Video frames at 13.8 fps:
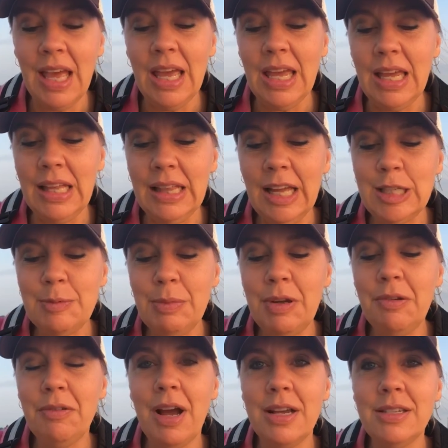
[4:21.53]
He lets me
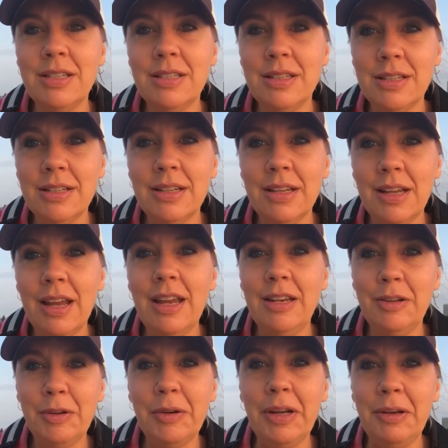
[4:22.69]
rest
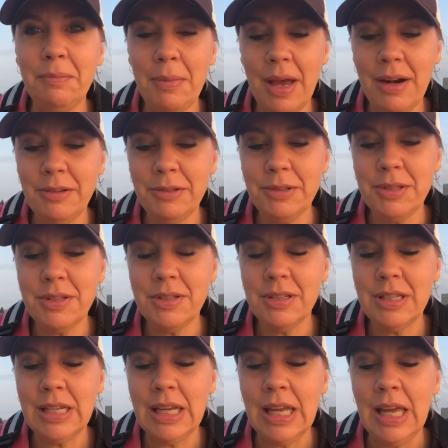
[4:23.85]
in green meadows.
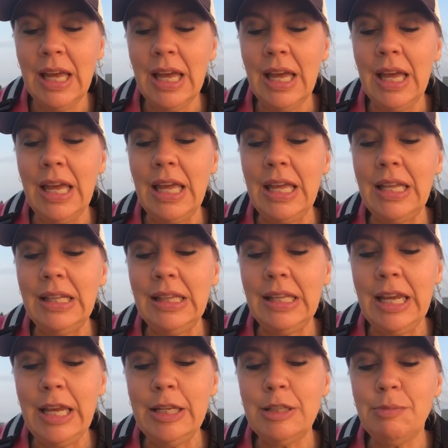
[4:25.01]
He
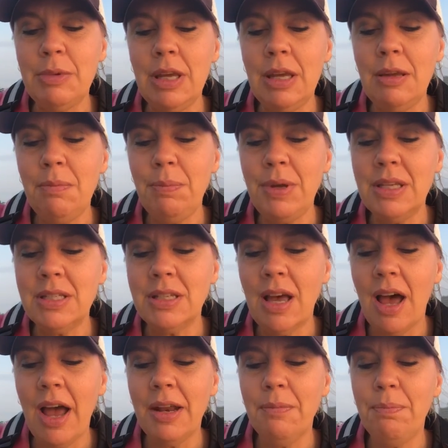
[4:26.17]
leads me
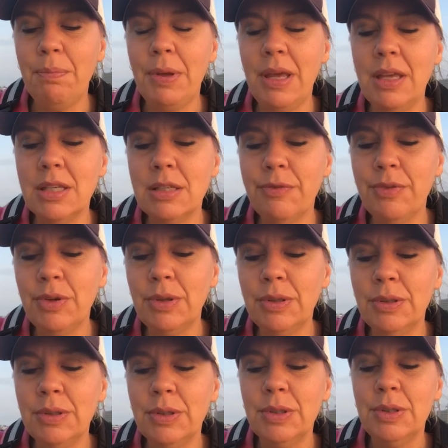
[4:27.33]
beside
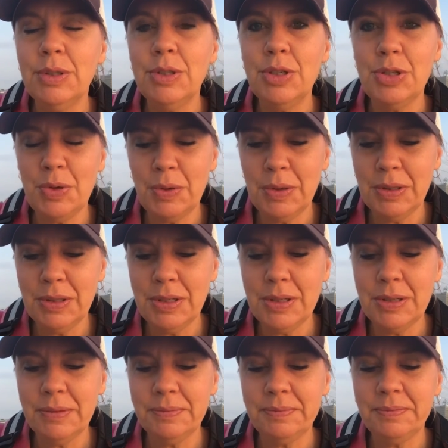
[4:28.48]
peaceful
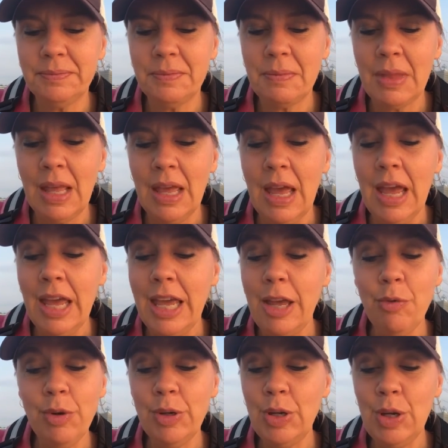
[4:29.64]
shores. He
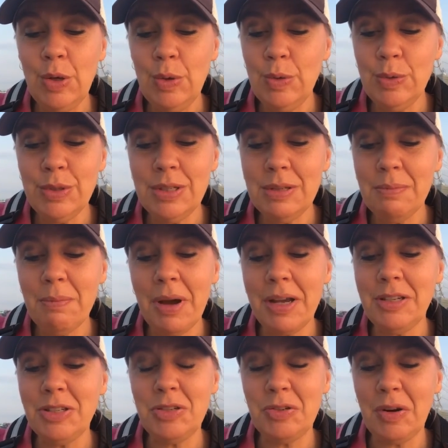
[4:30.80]
renews my
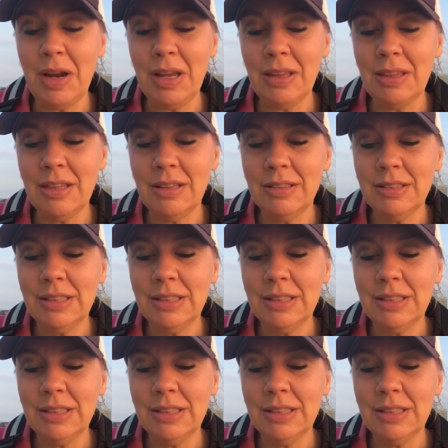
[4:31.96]
strength.